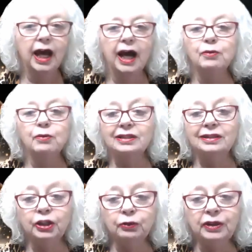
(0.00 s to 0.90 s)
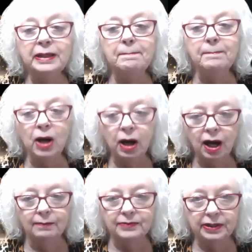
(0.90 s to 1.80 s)
I was literally
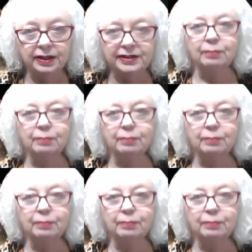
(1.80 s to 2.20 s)
mobbed because I